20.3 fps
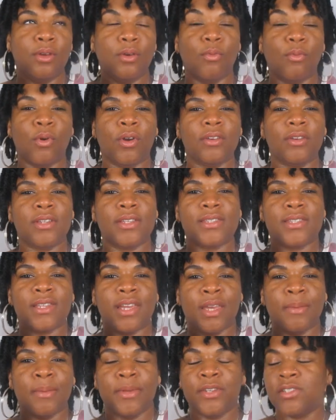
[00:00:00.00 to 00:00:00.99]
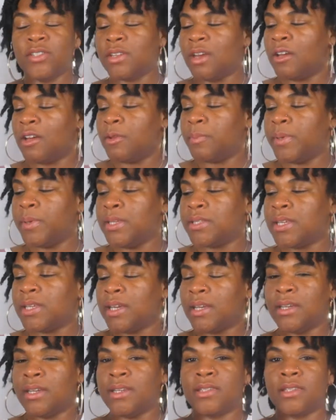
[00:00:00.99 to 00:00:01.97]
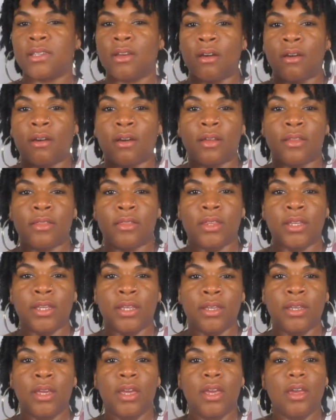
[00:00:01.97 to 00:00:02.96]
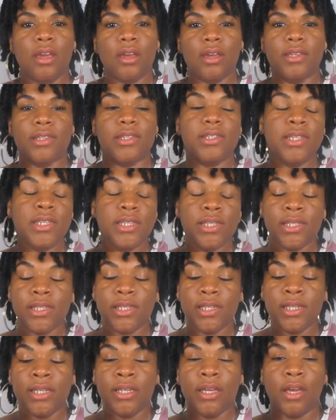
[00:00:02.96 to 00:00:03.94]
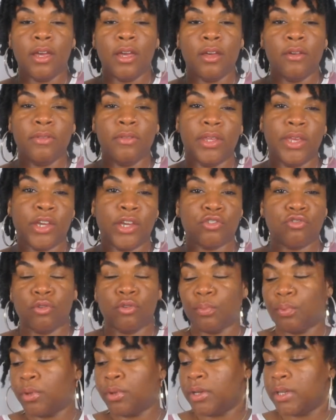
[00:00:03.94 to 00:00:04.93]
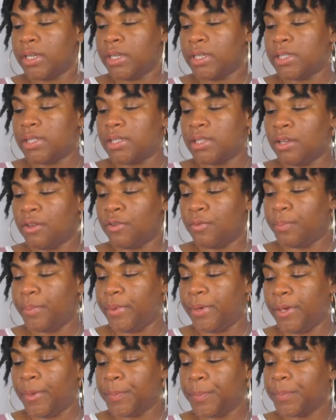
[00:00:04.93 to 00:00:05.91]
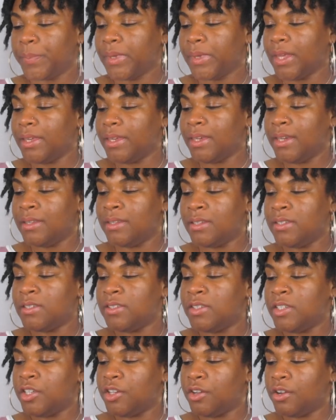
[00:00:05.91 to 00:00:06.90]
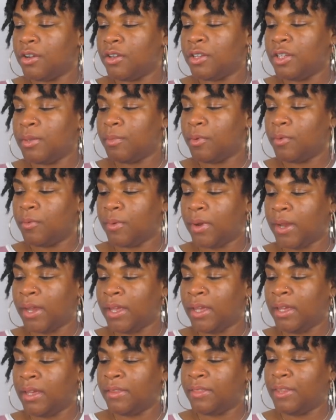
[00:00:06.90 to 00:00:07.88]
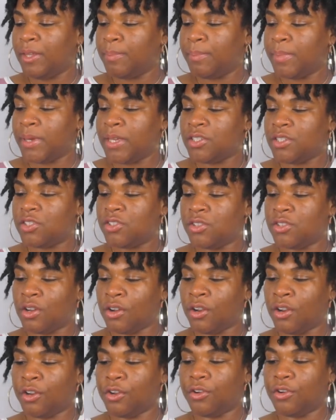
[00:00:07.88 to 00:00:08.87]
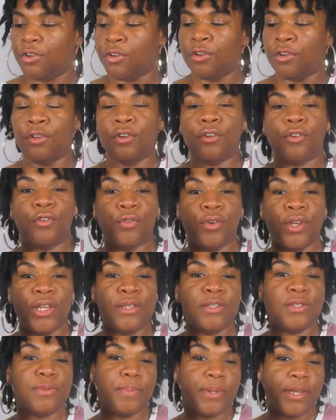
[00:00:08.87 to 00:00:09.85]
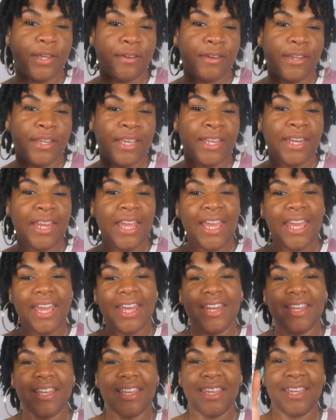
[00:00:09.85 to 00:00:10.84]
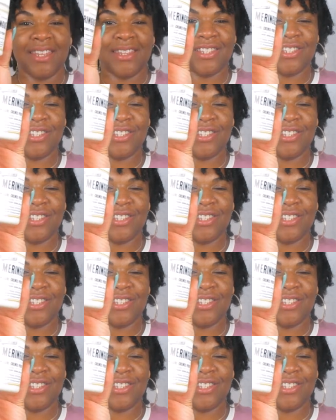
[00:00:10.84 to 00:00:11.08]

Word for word: work the same it just all depends i guess on the consistency of the actual product itself but again this is the curly meringue the best darn curl creams period and again